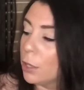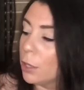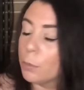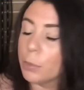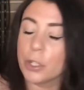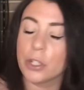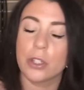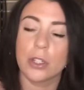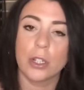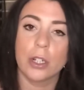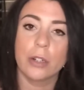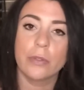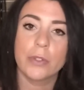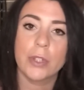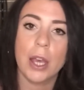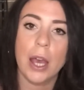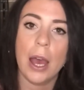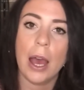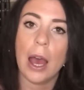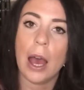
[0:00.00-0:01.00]

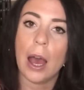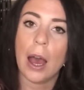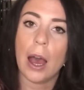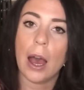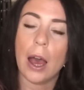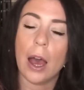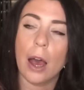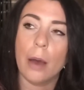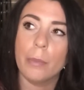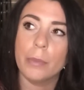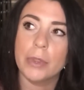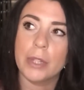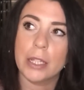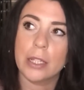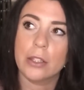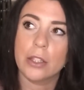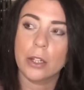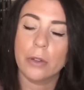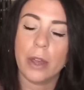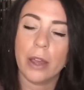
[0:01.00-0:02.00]
preserved.
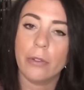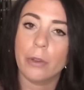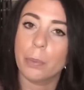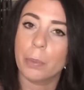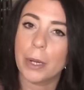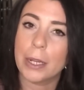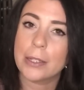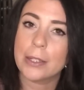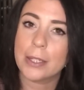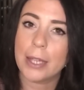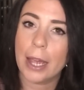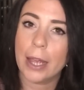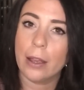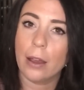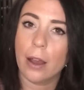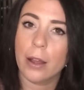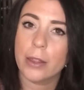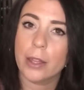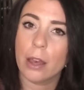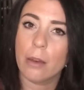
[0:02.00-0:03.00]
These don't have a price tag
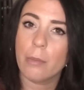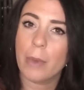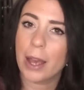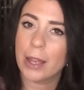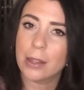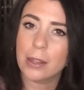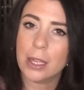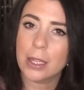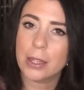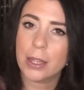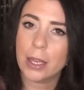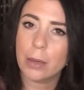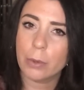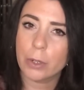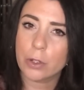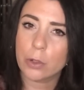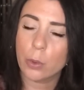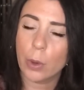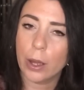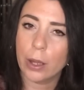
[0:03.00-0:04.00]
on them. I think they
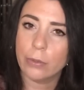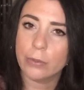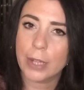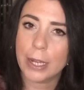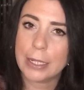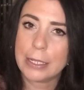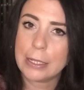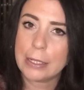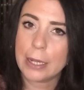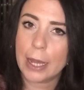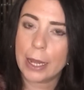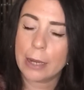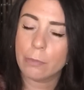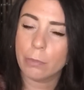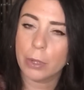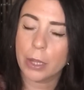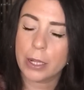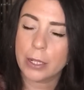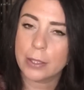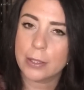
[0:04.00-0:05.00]
were $12.99
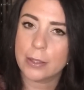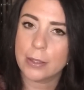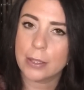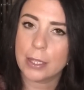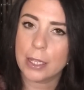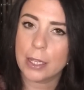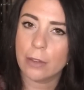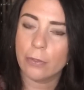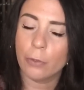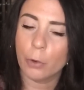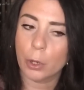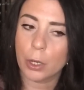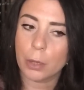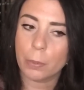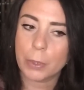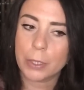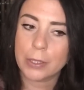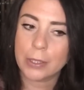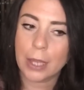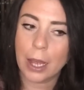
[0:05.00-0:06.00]
plus the
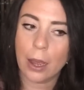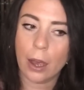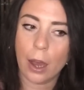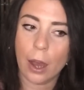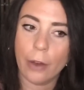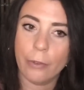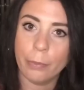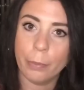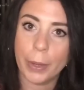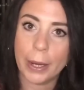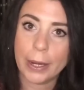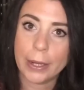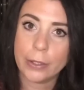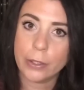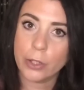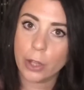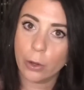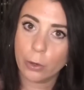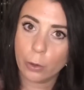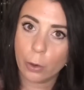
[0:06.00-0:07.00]
40% off,
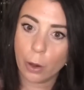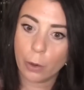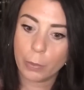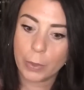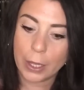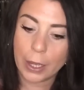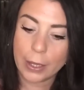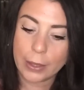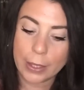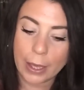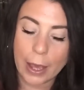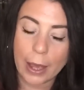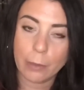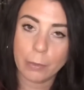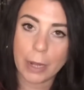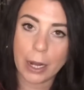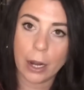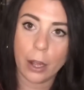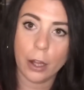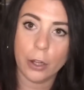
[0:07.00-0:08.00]
but don't quote me on that.
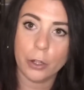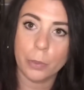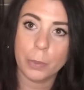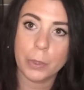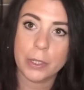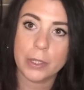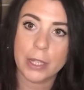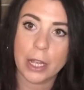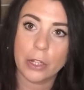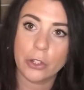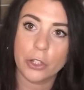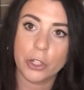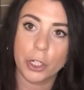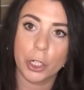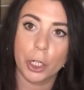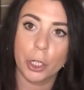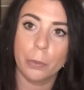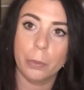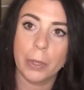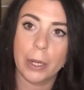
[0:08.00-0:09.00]
I'm not 100%
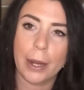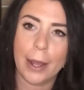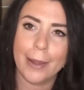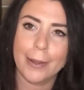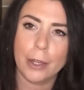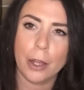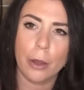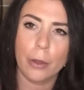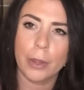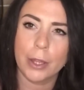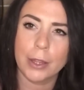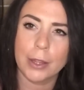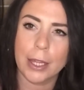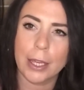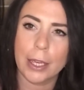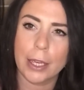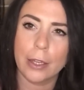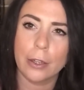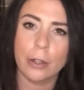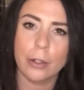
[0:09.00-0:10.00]
sure, but I know that
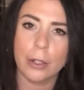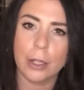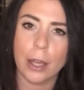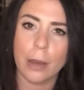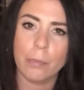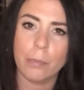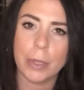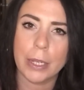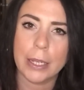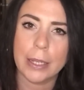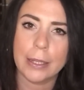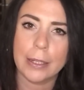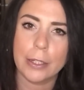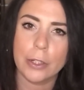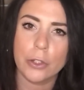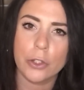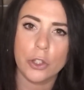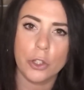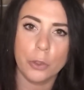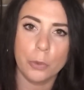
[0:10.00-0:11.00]
they couldn't have
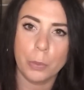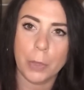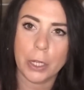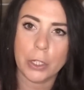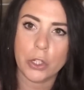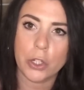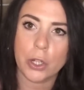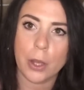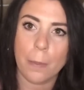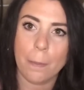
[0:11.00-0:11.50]
been too much